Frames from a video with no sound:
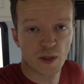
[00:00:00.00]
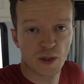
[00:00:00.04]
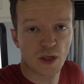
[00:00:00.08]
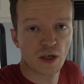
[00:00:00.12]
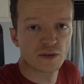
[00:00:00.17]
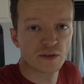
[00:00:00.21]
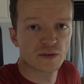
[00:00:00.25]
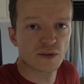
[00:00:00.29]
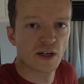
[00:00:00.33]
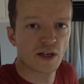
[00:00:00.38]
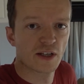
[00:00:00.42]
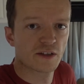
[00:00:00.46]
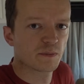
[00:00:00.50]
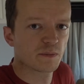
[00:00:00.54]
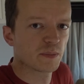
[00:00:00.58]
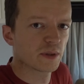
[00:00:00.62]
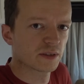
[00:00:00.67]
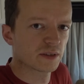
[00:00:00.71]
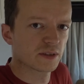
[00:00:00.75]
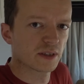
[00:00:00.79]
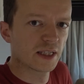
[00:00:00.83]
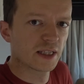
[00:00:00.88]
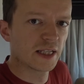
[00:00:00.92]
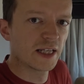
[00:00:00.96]
It also has
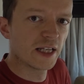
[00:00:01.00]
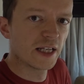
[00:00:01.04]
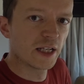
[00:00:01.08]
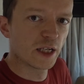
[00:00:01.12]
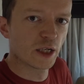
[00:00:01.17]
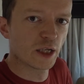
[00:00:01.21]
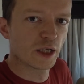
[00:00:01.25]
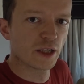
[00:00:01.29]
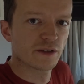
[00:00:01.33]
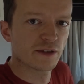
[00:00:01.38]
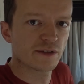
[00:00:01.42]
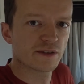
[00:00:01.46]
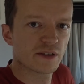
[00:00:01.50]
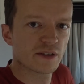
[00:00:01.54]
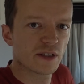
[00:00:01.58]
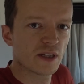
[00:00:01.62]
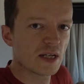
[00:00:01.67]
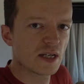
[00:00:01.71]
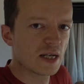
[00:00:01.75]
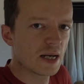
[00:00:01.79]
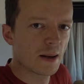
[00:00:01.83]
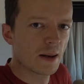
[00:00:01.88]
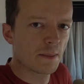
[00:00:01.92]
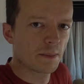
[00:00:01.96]
built-in heaters,
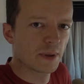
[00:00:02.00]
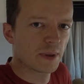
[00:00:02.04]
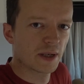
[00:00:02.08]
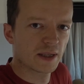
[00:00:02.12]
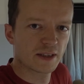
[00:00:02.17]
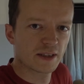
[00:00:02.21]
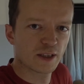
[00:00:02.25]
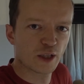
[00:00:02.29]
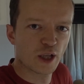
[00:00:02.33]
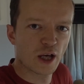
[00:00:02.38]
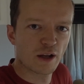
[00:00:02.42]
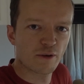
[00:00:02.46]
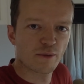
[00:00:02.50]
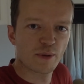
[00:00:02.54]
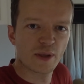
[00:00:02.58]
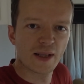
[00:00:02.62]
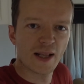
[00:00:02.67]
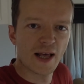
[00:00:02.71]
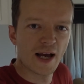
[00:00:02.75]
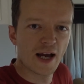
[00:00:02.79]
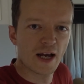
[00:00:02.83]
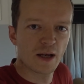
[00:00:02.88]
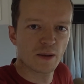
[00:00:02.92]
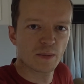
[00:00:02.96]
but not
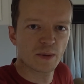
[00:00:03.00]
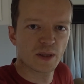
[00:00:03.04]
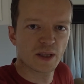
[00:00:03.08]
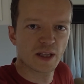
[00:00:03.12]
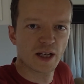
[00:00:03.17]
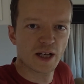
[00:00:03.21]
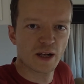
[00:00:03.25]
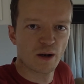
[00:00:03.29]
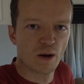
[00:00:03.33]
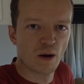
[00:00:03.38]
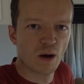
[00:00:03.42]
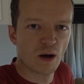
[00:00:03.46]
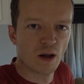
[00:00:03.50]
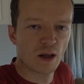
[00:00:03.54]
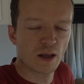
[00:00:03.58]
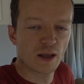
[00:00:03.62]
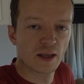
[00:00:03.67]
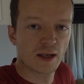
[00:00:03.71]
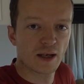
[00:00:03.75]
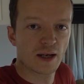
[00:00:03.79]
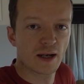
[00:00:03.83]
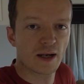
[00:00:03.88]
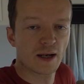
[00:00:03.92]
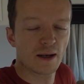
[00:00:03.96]
reliable at all.